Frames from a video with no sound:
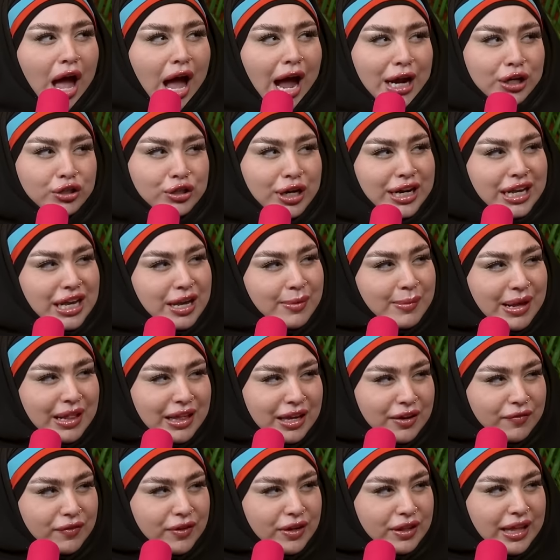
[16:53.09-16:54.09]
I tried
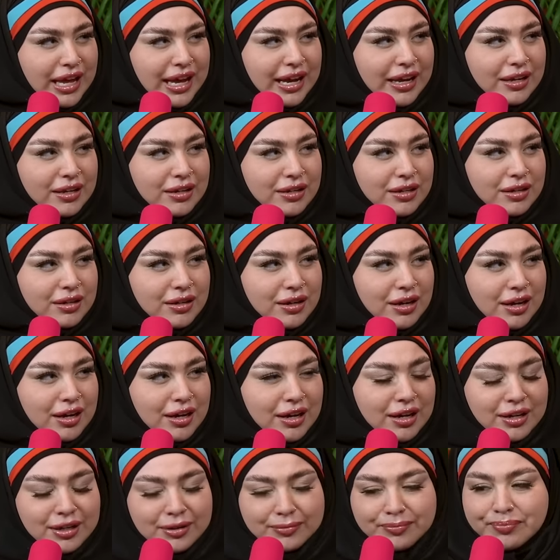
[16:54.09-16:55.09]
emailing for like
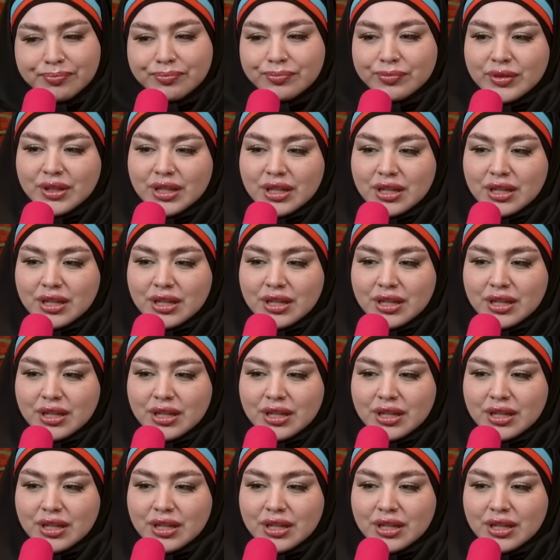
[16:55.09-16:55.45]
um